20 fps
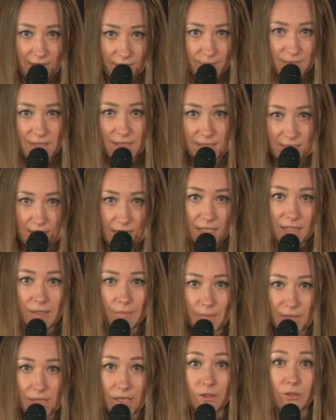you can be
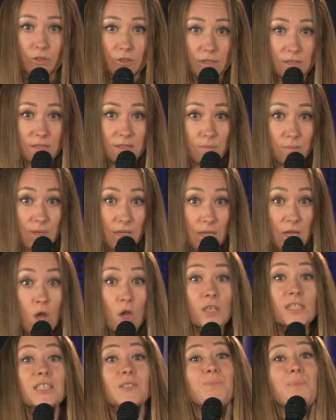happy
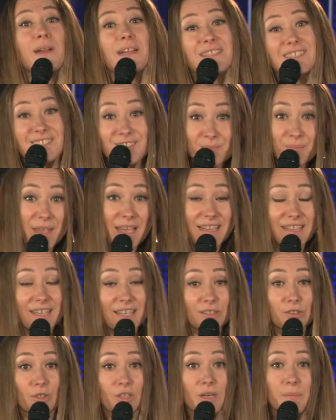on the period
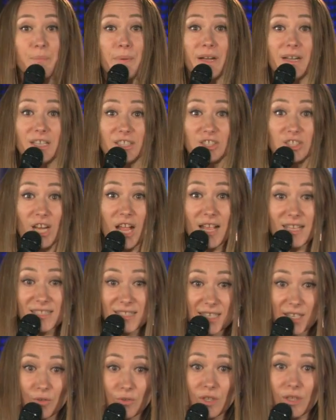of some
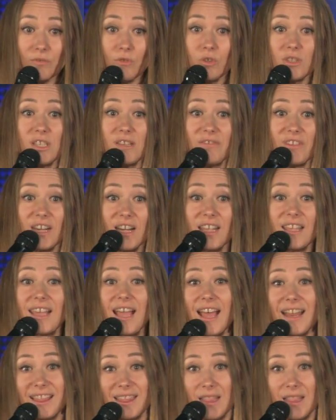illness or